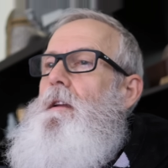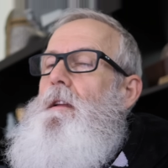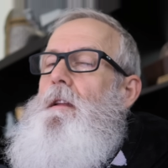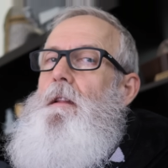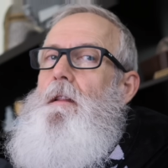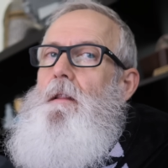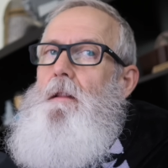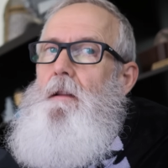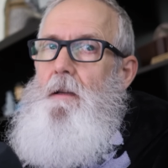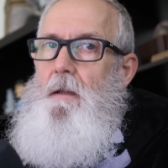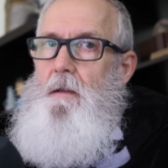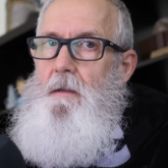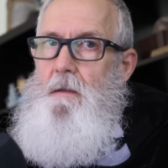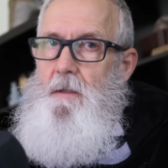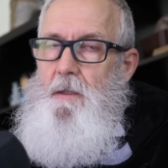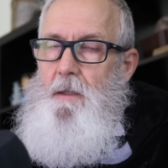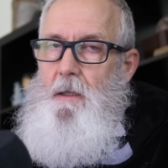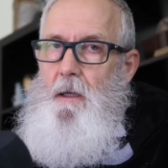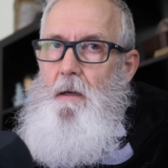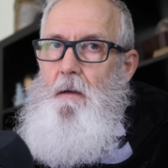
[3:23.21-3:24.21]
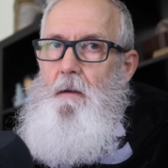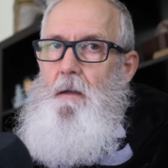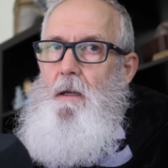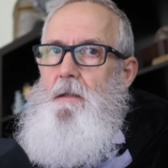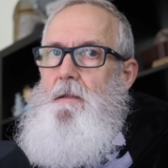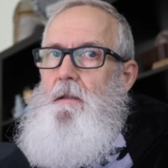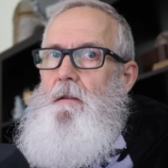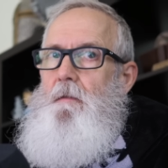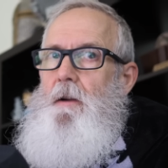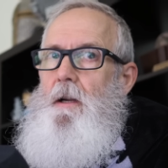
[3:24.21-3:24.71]
the Indian Scout
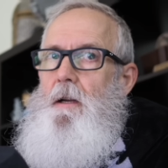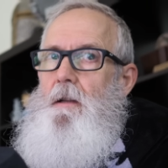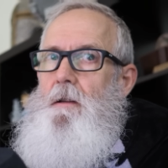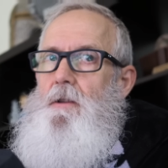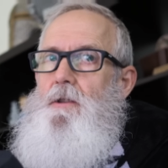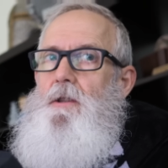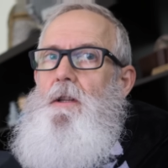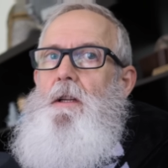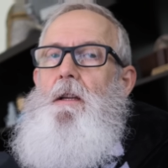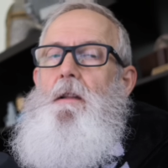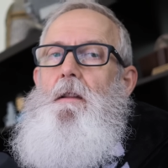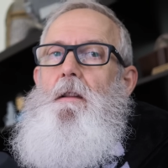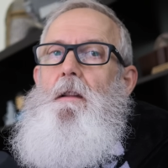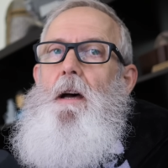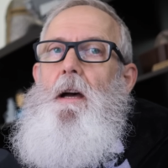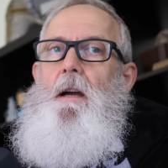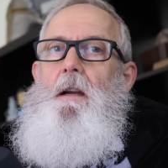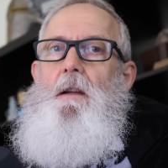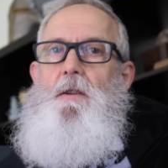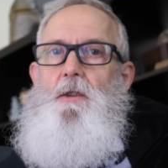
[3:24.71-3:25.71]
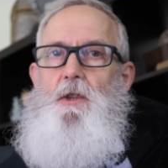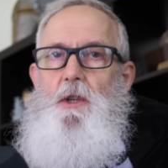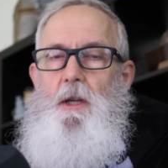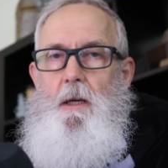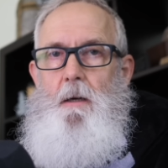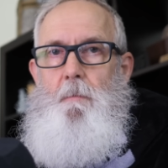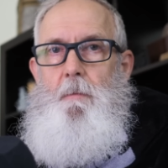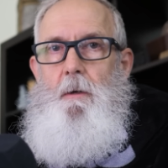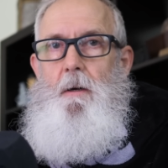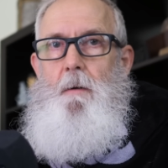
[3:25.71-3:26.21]
has an advantage in a
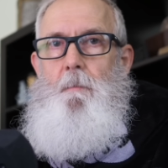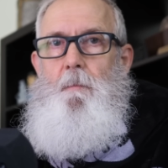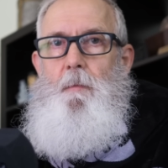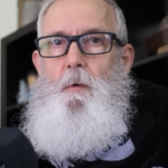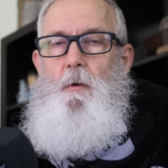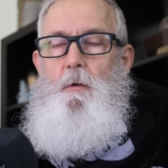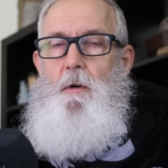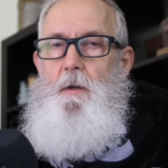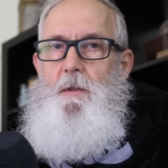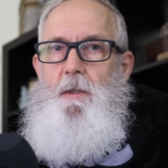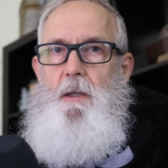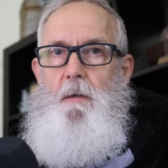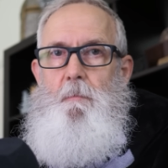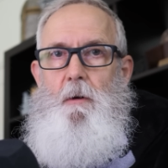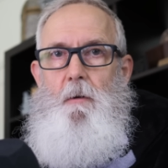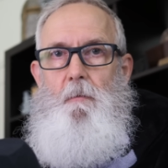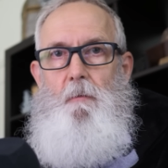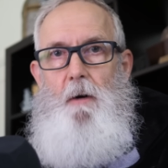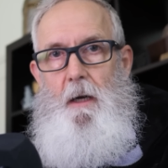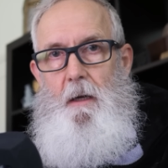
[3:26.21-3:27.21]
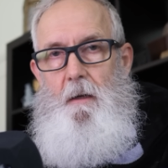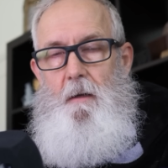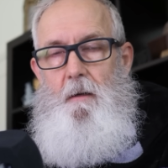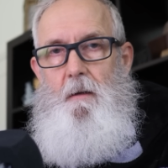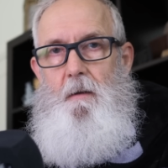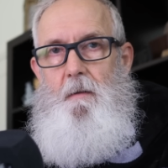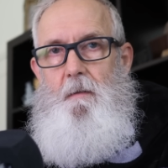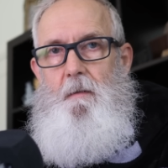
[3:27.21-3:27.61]
sharper or a steeper rake.